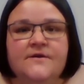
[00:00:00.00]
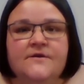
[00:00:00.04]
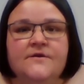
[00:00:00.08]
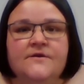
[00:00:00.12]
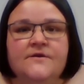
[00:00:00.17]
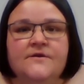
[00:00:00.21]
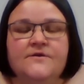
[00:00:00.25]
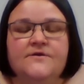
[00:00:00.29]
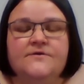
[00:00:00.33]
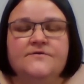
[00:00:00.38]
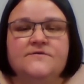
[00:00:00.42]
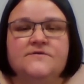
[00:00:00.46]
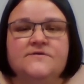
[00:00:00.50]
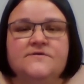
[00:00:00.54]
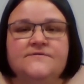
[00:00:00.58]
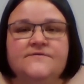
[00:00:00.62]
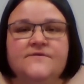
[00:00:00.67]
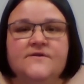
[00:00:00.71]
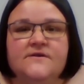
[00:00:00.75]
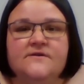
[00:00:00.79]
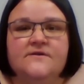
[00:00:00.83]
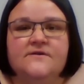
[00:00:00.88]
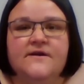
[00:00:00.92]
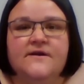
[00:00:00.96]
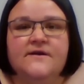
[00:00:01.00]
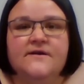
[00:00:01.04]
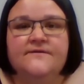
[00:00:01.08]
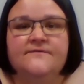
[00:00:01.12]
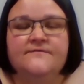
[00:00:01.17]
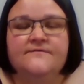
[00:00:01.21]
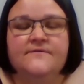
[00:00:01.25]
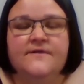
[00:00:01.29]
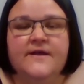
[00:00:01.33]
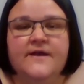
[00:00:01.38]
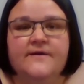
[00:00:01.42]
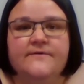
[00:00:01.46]
Use of
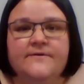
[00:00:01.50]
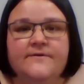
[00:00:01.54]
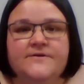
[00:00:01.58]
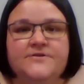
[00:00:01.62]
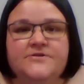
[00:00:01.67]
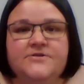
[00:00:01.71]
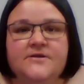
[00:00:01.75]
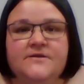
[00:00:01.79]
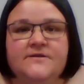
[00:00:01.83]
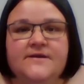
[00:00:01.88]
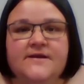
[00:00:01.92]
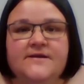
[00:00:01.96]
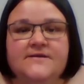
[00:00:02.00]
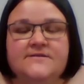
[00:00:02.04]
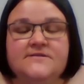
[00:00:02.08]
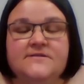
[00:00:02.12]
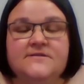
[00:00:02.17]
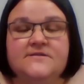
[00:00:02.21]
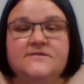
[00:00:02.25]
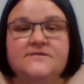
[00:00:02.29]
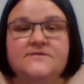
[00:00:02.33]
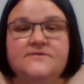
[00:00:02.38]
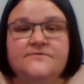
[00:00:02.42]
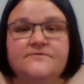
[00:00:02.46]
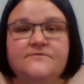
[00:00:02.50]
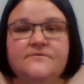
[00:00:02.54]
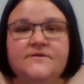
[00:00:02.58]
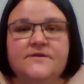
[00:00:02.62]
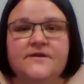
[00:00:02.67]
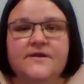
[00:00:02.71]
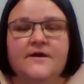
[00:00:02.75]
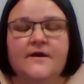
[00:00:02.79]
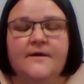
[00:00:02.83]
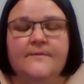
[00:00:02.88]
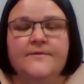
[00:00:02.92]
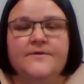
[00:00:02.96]
declarative language allows the student
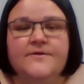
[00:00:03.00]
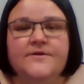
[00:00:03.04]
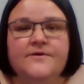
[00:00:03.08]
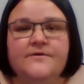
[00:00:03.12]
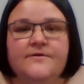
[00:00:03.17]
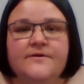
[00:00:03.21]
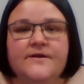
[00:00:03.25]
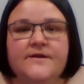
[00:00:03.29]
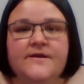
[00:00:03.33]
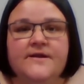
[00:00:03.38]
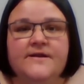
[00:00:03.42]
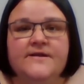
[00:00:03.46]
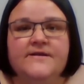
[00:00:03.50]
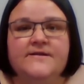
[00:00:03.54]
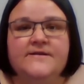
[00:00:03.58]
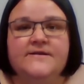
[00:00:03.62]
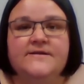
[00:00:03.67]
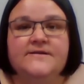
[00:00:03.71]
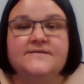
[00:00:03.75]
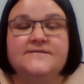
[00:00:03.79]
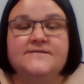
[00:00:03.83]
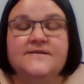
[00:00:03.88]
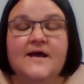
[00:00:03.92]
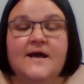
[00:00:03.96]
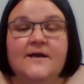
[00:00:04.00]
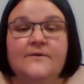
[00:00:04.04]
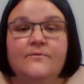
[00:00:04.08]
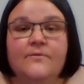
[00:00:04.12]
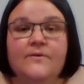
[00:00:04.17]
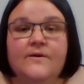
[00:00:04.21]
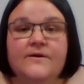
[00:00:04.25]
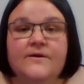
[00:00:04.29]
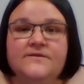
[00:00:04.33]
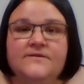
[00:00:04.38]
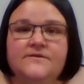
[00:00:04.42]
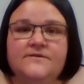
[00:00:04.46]
the opportunity to decide
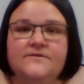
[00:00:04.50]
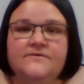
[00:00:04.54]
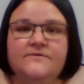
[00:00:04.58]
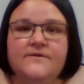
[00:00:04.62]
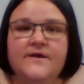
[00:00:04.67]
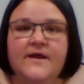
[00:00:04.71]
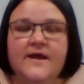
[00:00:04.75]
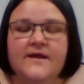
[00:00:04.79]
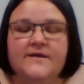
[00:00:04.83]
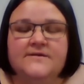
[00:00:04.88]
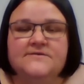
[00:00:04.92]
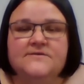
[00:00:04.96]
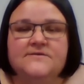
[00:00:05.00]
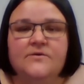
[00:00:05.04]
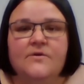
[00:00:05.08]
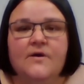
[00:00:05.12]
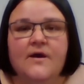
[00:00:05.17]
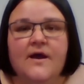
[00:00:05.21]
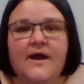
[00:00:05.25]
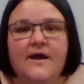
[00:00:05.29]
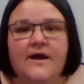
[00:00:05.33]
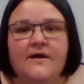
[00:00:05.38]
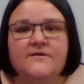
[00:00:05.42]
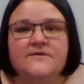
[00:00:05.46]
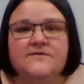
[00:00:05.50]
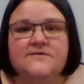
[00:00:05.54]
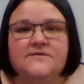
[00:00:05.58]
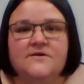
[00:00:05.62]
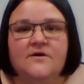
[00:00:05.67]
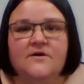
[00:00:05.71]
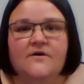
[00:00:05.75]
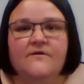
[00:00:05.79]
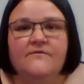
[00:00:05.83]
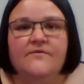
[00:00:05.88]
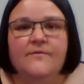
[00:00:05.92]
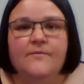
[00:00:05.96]
what to do next or how to
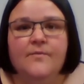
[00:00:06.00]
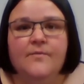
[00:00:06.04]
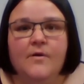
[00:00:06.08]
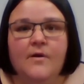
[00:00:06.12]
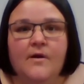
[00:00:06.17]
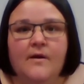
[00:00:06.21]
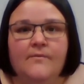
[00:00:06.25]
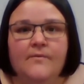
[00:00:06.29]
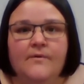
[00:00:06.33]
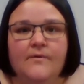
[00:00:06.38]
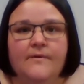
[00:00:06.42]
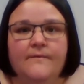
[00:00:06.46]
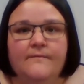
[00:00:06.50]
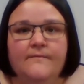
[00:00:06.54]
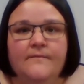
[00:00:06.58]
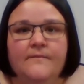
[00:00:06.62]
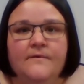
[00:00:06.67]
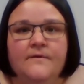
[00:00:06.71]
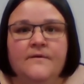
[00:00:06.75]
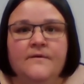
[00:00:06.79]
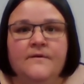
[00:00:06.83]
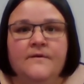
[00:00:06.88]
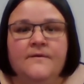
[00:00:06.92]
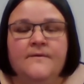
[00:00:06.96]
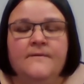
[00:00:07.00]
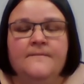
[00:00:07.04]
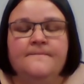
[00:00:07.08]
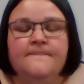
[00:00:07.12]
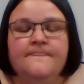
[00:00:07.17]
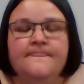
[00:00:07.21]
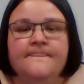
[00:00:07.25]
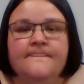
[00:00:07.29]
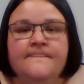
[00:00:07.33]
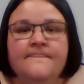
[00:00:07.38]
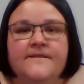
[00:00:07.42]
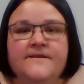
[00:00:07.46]
solve the problem.
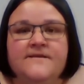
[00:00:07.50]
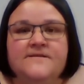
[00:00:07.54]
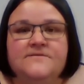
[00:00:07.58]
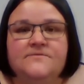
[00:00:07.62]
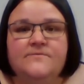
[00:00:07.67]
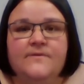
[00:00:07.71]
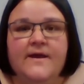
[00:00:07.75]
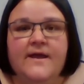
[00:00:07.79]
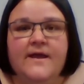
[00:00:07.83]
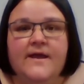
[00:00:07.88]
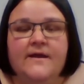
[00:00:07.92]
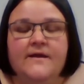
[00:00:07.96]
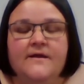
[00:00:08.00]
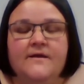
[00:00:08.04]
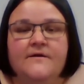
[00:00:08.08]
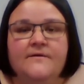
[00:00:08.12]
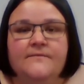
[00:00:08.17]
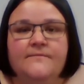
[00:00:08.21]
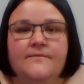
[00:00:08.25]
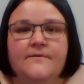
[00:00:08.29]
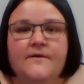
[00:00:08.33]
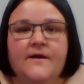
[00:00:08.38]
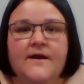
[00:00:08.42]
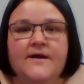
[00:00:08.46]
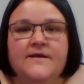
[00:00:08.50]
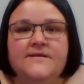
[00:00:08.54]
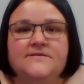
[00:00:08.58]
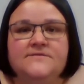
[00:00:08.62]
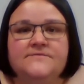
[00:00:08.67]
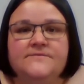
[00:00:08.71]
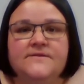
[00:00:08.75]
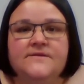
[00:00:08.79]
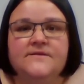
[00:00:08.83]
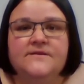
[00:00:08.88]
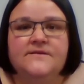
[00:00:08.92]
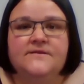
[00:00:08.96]
This way, compliance
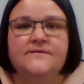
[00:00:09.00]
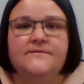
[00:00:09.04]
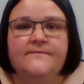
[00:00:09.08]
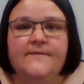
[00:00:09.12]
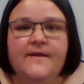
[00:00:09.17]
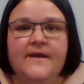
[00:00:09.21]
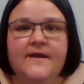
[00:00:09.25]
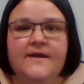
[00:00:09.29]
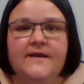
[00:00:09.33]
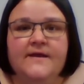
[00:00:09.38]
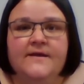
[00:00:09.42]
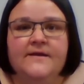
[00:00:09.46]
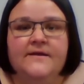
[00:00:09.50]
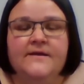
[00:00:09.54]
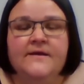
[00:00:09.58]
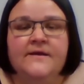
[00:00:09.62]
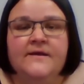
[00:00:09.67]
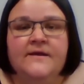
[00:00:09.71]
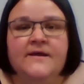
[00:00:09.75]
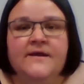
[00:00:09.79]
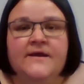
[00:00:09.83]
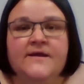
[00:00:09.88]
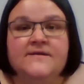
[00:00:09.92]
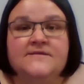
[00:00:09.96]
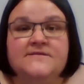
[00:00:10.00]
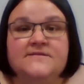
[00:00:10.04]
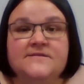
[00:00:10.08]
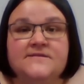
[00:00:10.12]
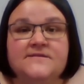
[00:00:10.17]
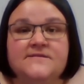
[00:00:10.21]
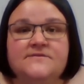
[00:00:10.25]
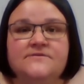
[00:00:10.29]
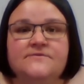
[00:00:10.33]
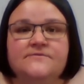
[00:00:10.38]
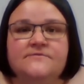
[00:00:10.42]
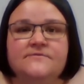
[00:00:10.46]
with the demand is the
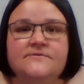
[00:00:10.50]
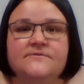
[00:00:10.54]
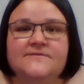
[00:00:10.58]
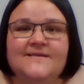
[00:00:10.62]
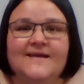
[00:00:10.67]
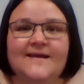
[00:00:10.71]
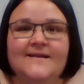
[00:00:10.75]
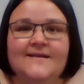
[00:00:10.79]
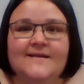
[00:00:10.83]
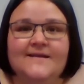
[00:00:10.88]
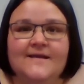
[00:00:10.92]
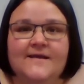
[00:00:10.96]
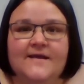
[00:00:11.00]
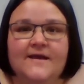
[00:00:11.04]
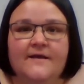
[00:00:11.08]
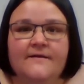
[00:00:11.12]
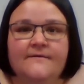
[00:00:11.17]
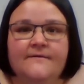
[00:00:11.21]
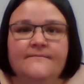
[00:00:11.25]
student's idea.